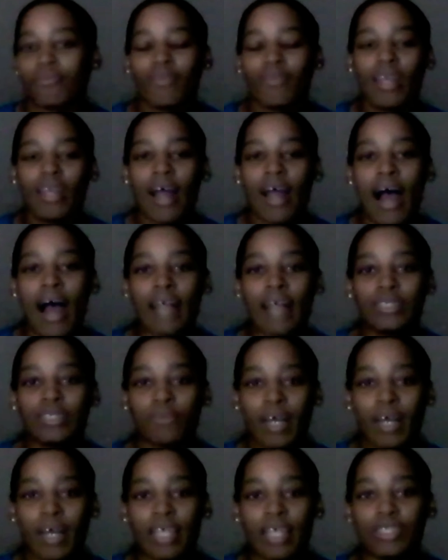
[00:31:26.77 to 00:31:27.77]
as
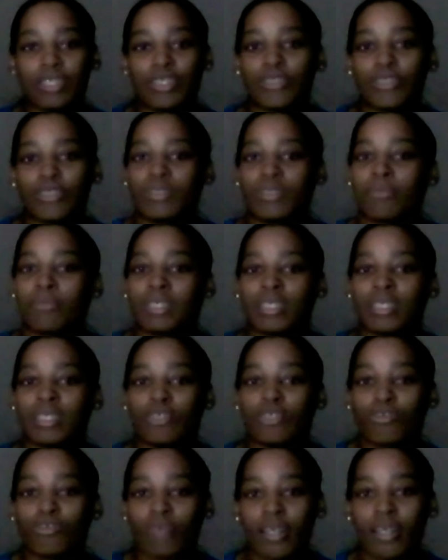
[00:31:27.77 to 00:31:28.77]
well as the nurse must
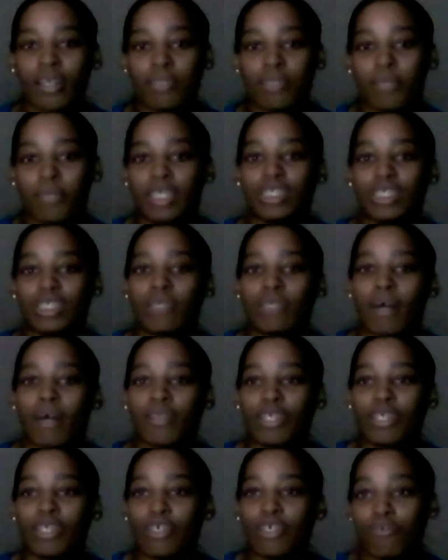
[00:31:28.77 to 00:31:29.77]
instruct the patient about
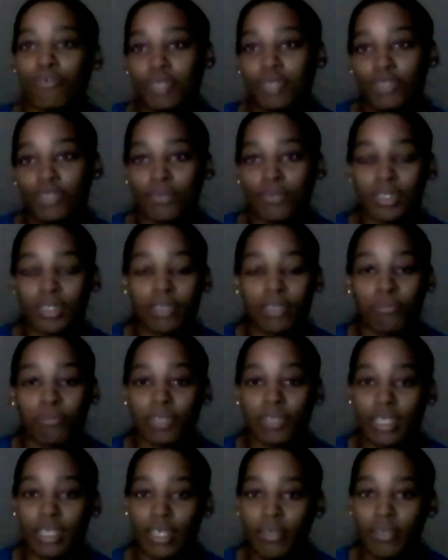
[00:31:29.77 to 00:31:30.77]
the increased risk of
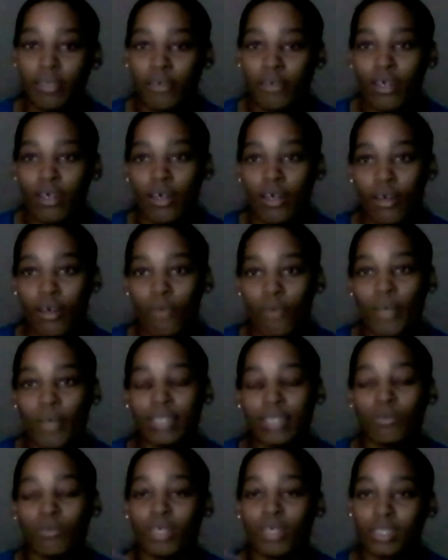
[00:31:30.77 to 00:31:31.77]
bleeding
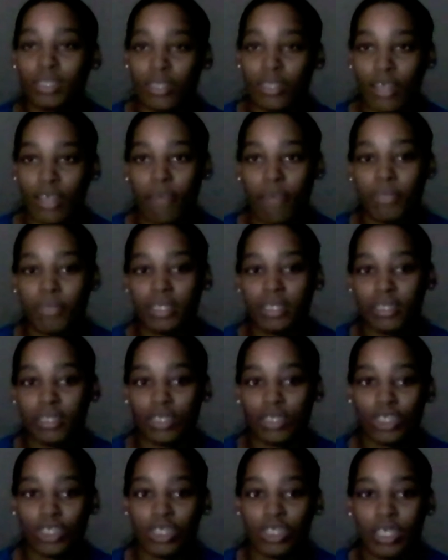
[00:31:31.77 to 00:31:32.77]
once the therapy is
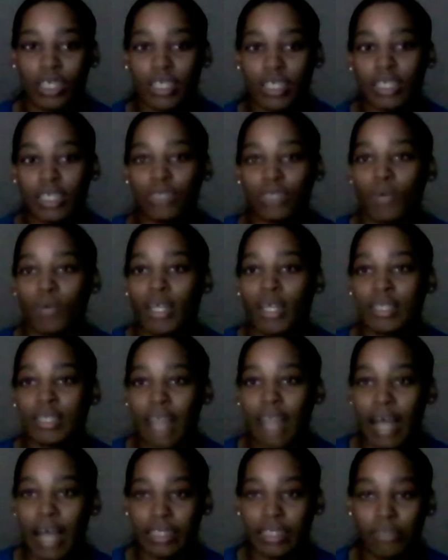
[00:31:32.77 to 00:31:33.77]
initiated, as well as
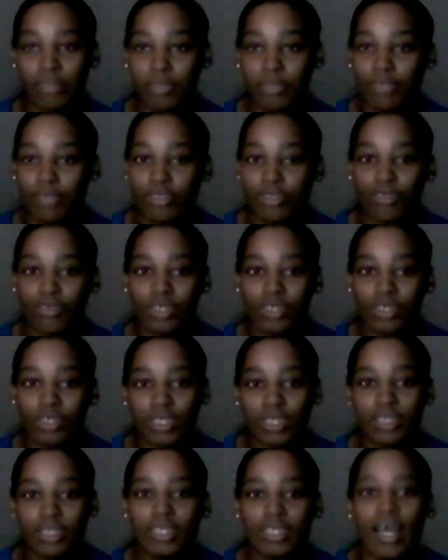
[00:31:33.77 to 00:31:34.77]
activity restrictions
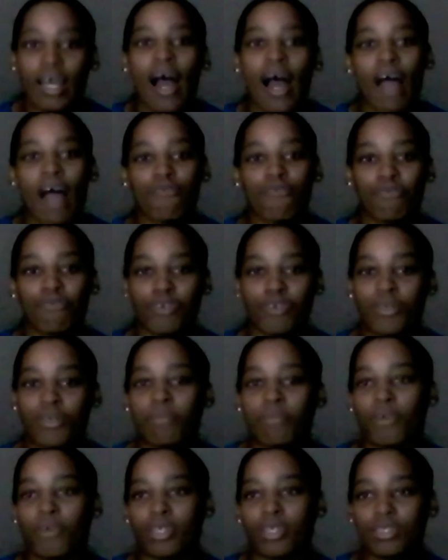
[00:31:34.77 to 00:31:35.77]
and frequent
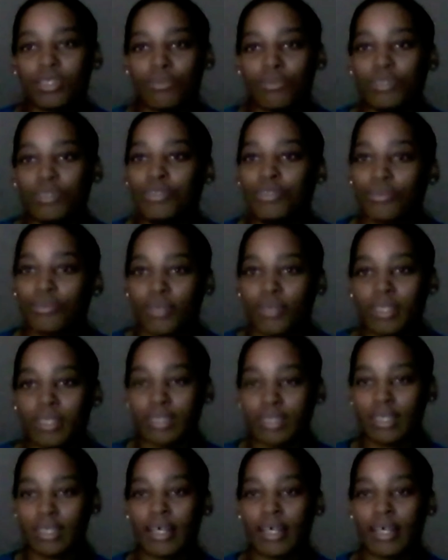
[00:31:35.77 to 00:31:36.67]
monitoring during the time.